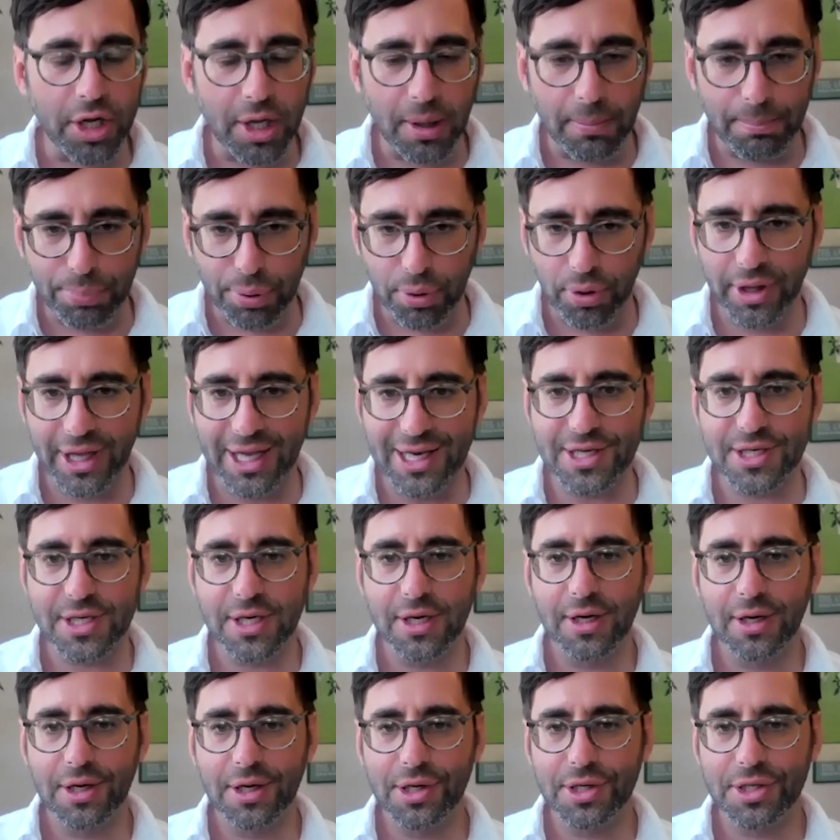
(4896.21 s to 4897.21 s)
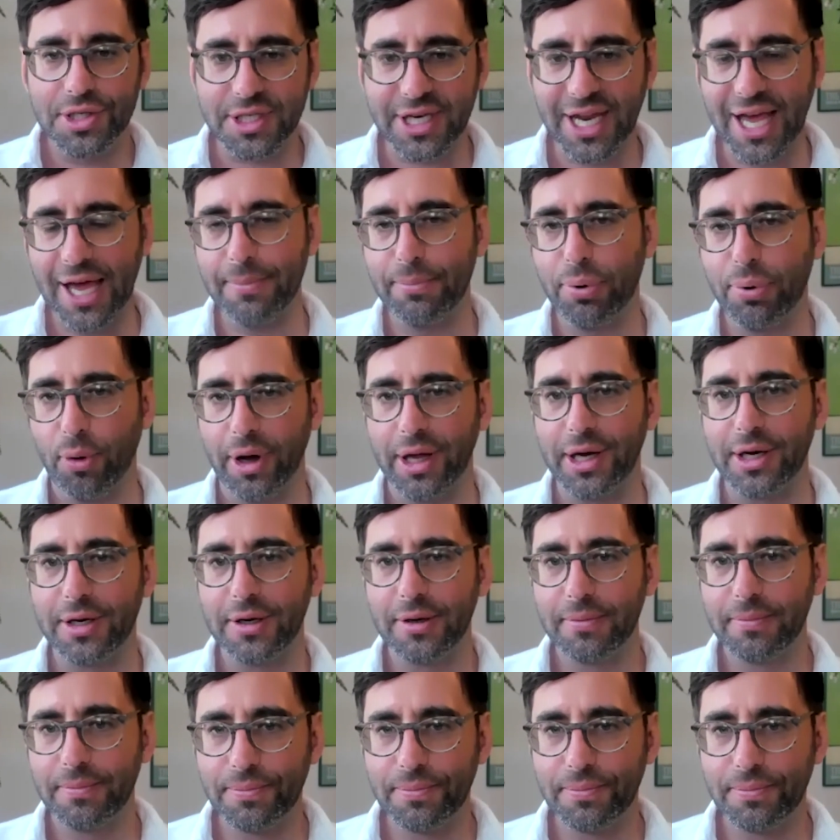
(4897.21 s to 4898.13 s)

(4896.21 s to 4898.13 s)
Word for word: complete standpoint.